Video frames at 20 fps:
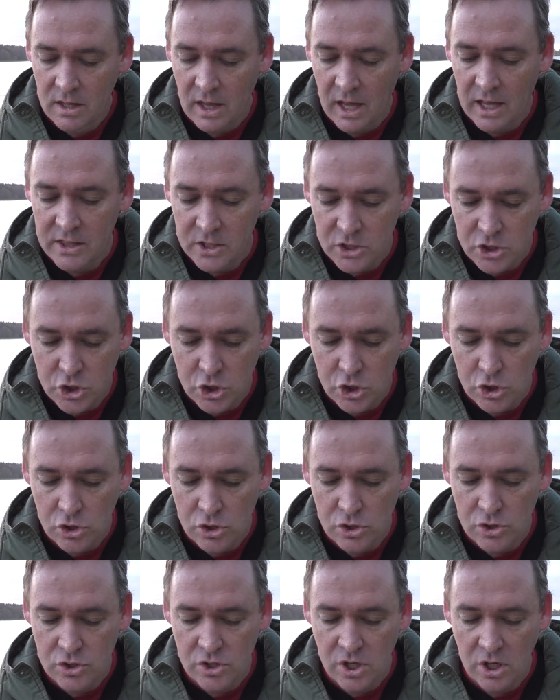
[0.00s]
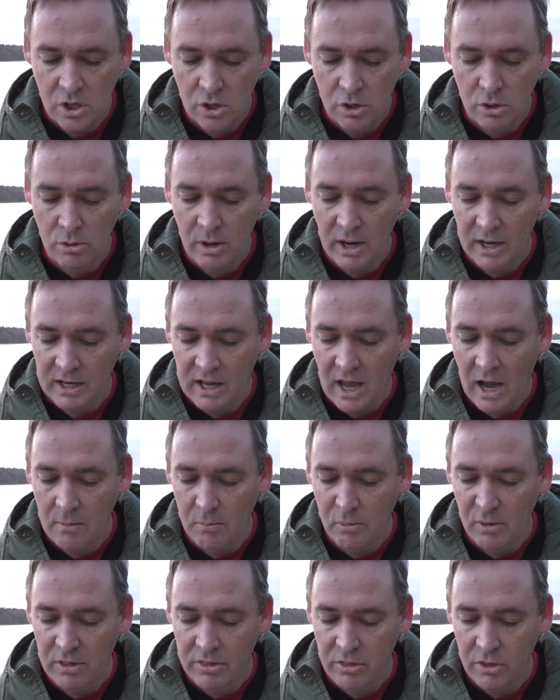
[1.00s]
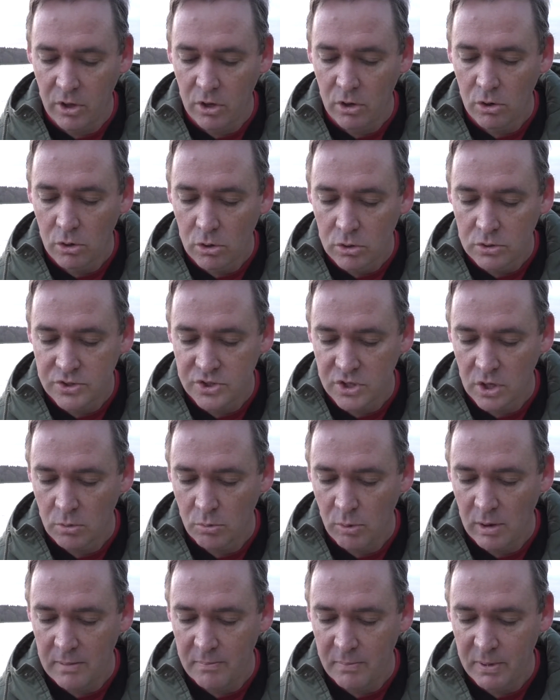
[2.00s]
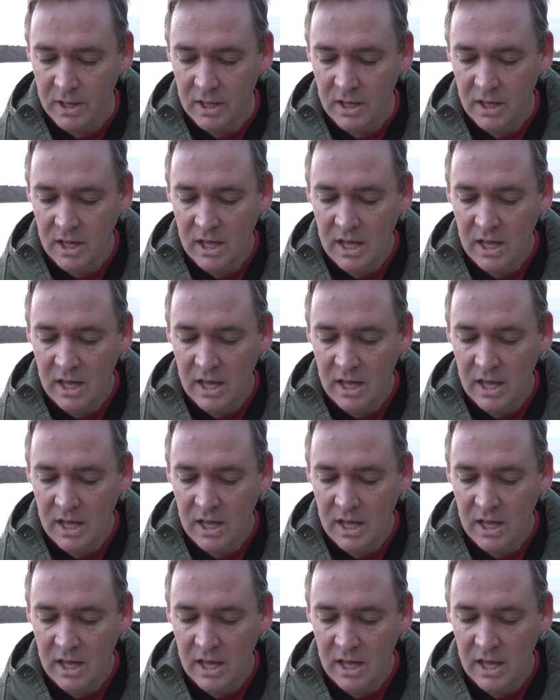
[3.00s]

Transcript: and the Jews who had come with her also weeping,